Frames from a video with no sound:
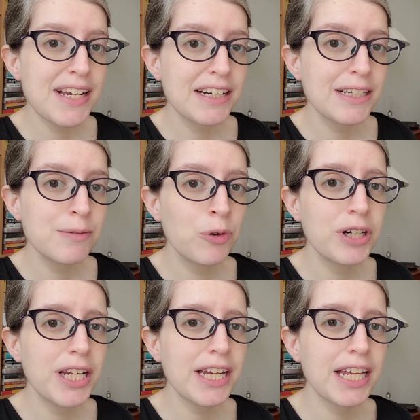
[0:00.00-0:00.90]
Saturday
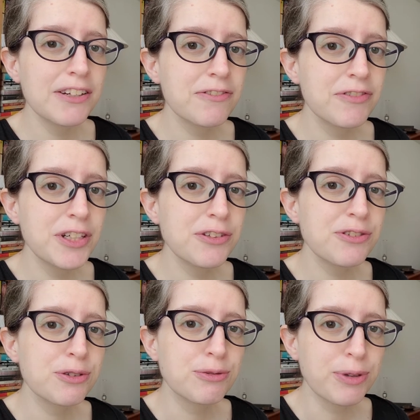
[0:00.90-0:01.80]
morning, and it
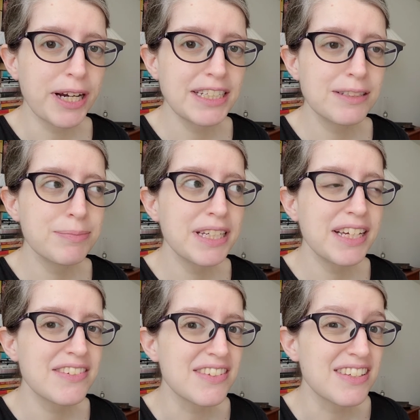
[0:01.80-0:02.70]
feels great
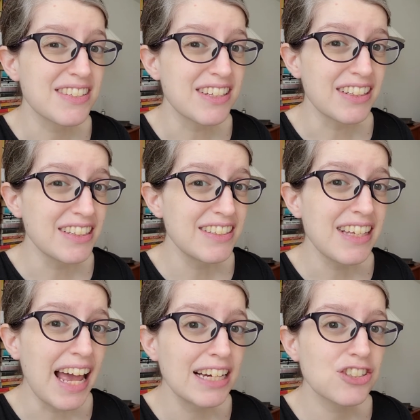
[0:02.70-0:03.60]
because the sun
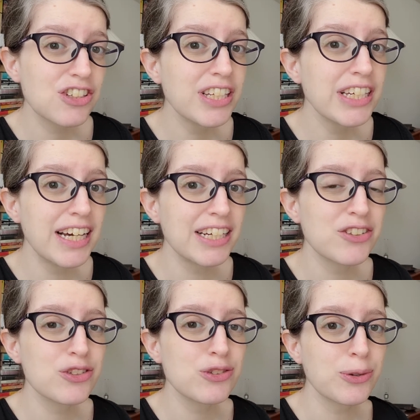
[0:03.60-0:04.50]
is actually
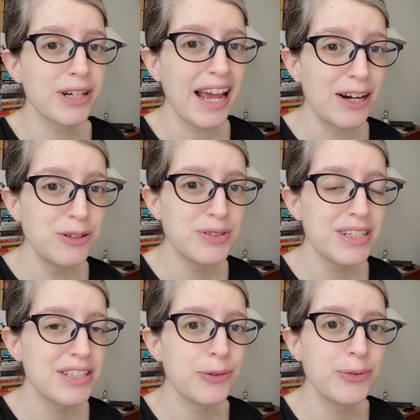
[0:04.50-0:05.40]
kind of sort of out.
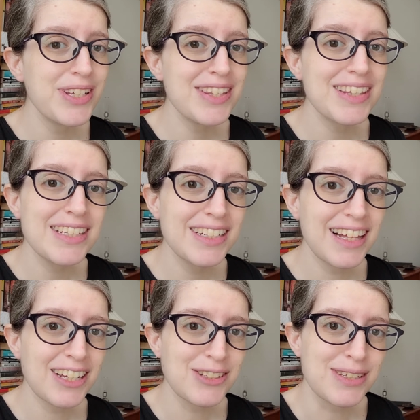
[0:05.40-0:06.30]
It's only thin
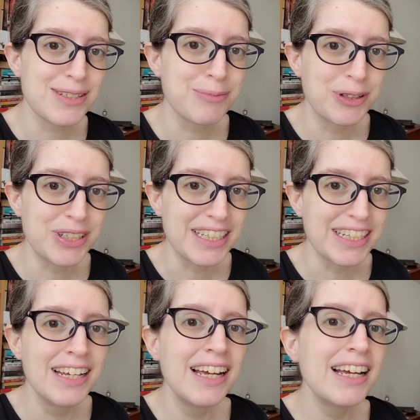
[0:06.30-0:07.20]
clouds this
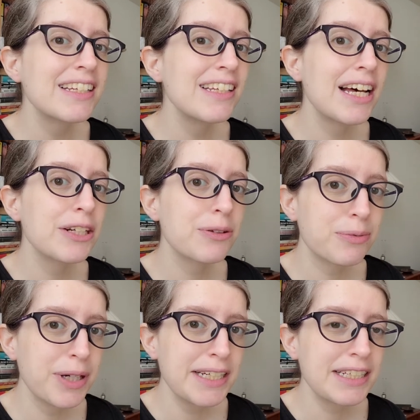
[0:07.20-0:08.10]
morning, not
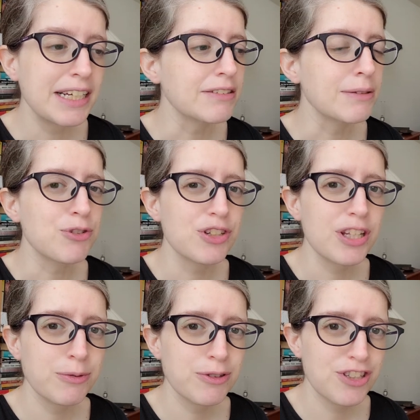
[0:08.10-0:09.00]
rain clouds. I'm sure
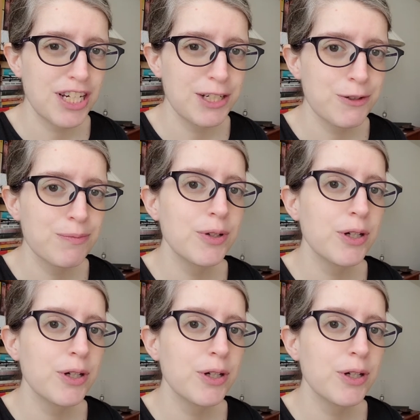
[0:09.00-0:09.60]
that will change